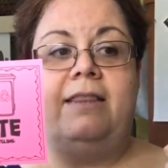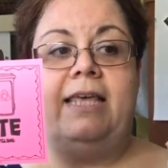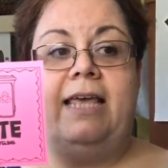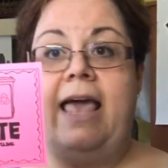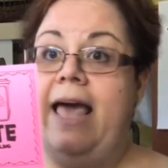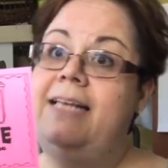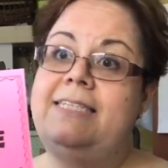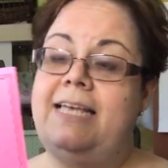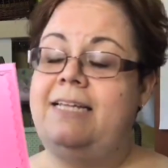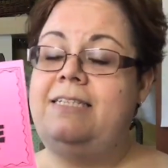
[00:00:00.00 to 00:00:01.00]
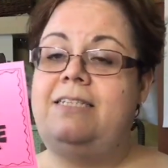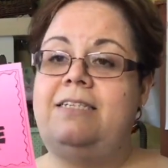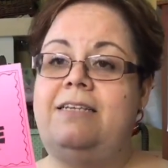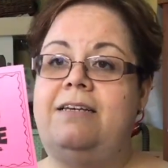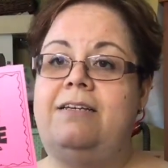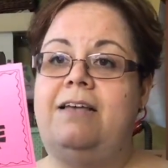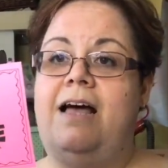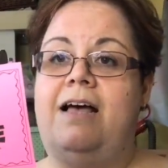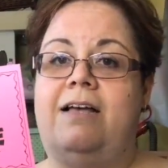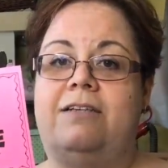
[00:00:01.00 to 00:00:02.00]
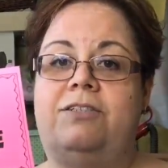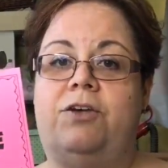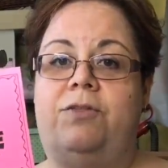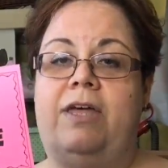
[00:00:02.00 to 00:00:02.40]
the exits so